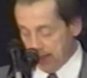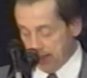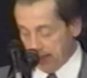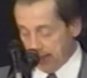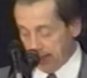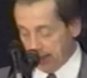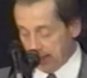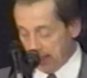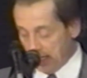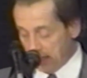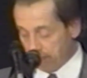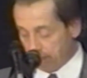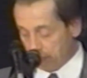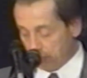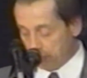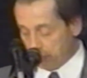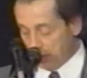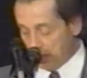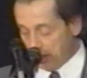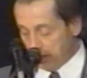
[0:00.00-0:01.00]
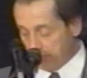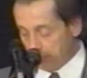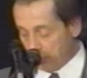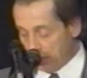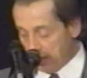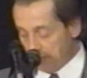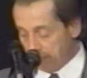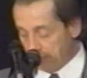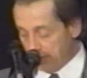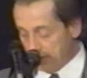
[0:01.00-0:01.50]
a
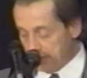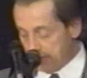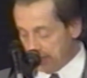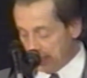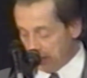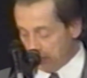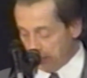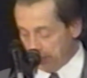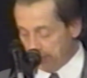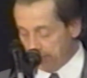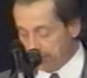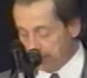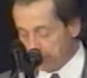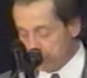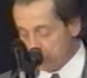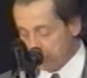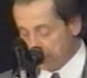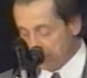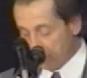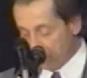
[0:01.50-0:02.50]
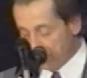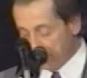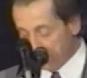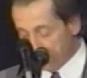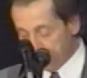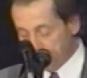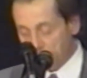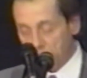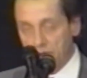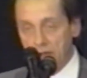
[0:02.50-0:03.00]
not-for-profit endowment that
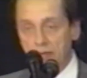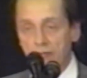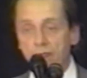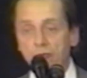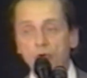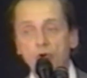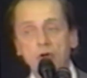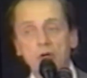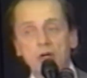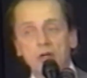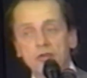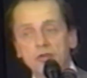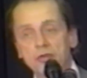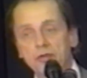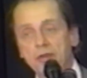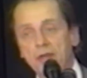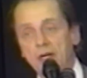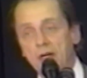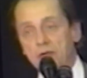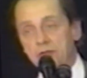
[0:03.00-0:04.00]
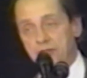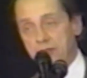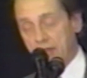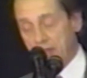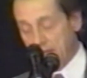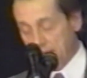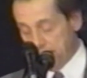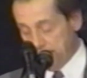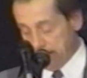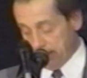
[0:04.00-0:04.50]
generated nearly $400,000
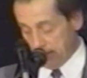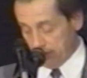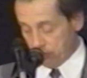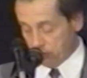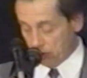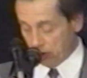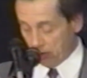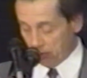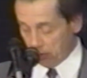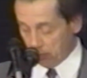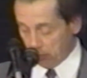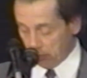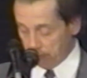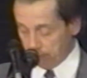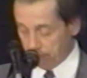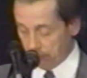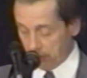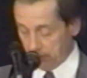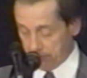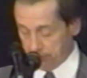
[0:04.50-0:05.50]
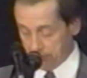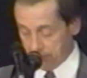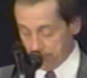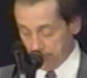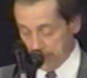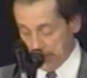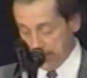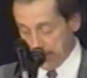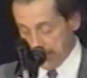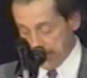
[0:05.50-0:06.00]
in charitable funds.
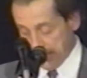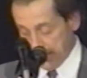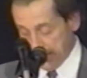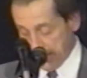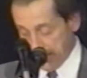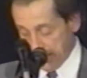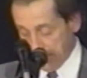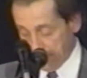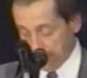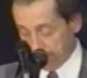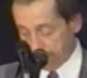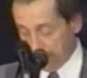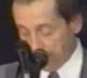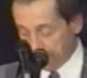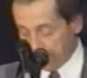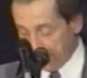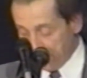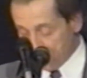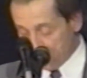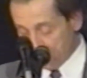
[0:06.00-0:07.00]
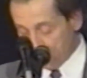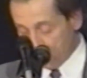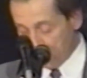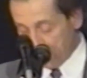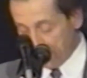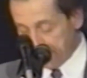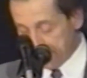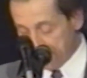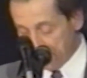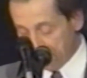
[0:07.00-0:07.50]
The foundation
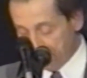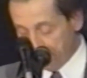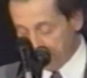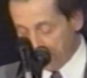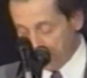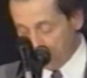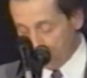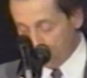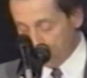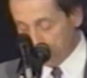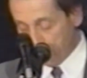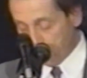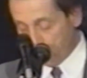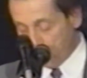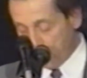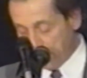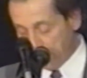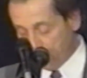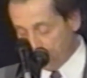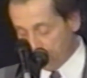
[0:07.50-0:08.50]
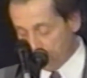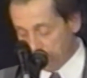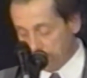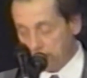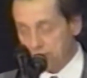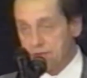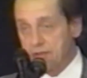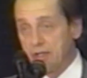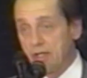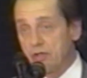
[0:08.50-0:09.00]
will identify worthwhile
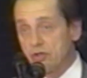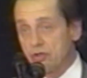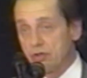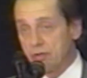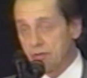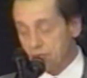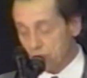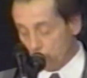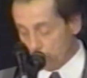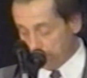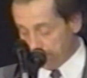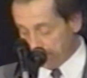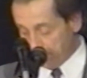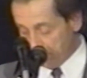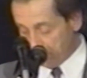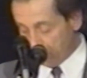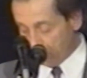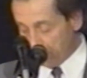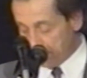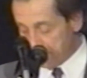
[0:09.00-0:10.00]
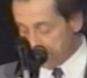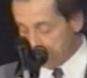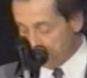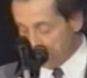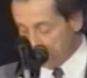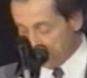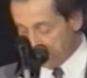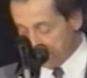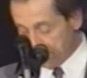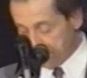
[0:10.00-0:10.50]
organizations within the race
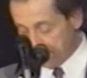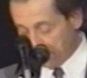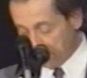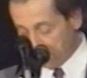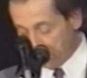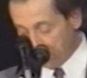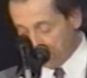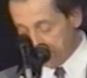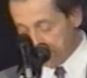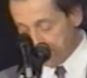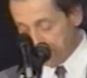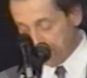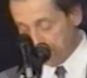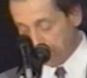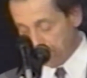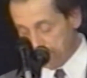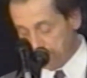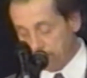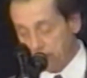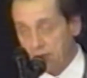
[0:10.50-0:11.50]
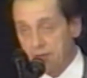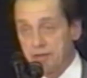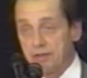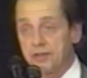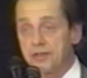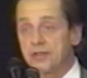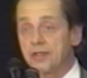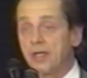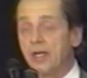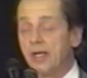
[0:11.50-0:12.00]
markets that kart series
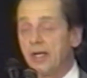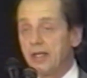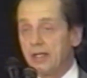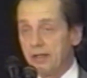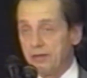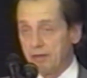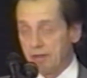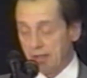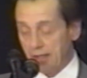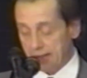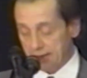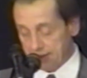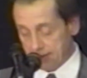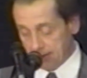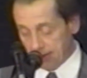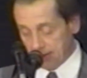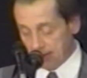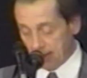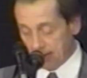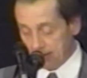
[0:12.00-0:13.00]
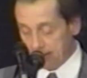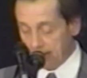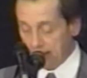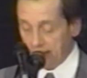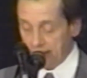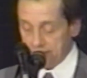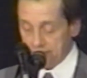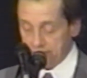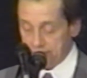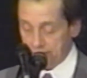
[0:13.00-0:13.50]
visits in the
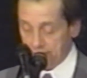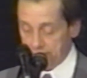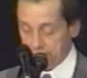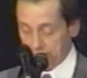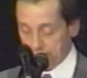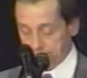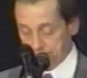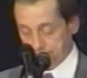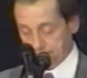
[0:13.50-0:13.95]
1999 season.